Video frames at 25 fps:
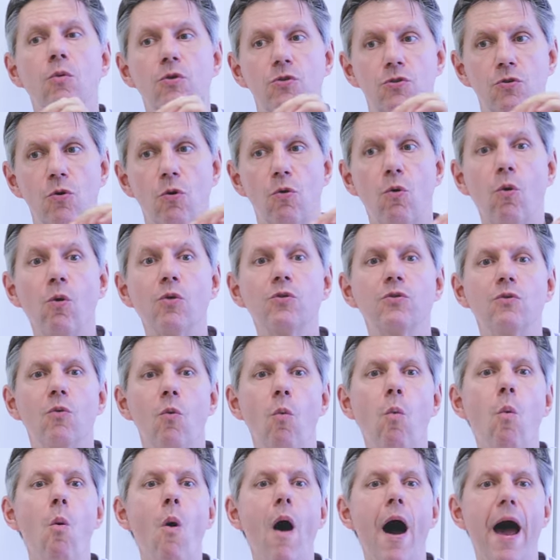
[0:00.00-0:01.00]

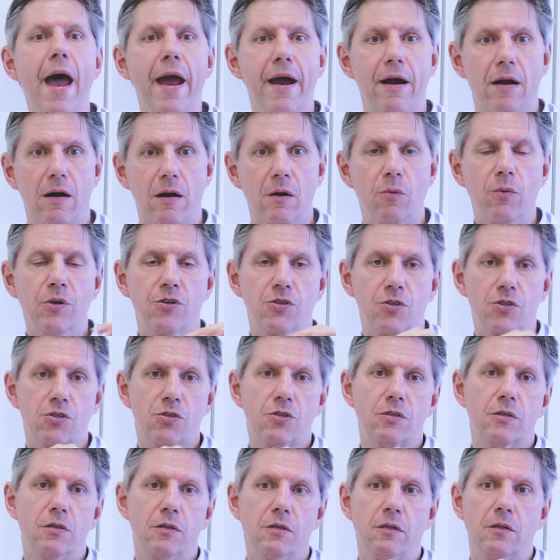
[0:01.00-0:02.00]
so-called wire, which
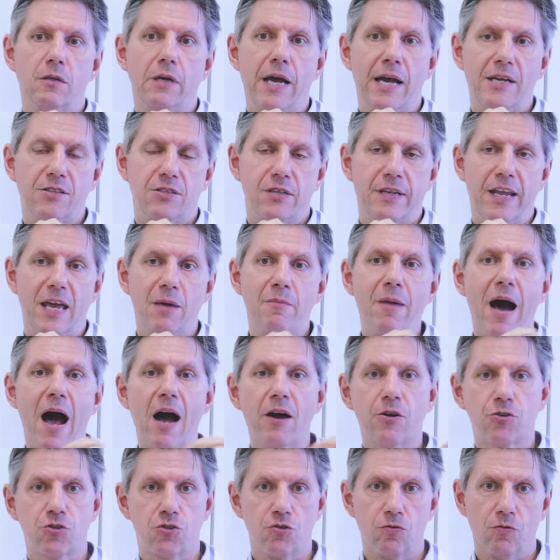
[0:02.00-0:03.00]
is, has a name,
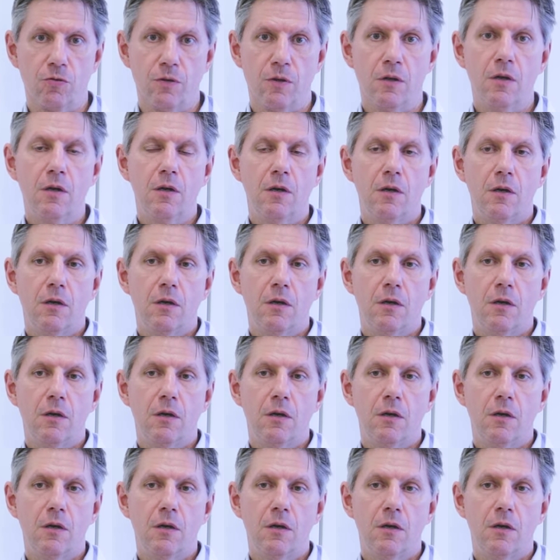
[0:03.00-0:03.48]
axon.